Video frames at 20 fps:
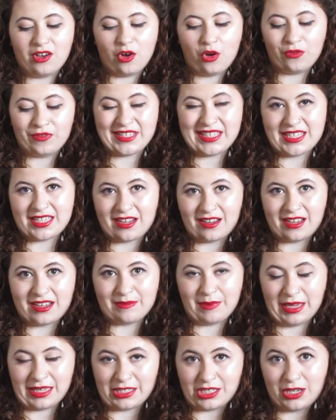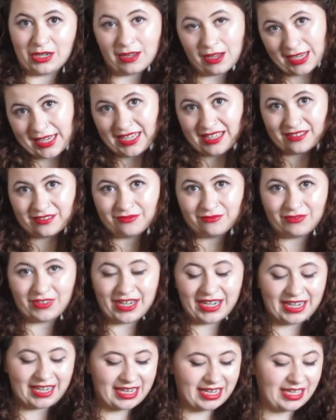of its time as you like,
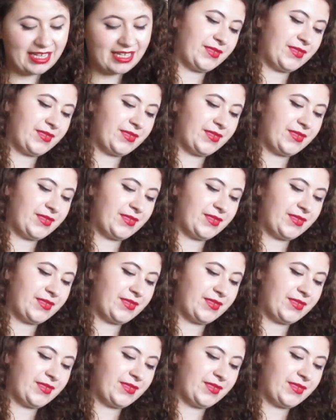really.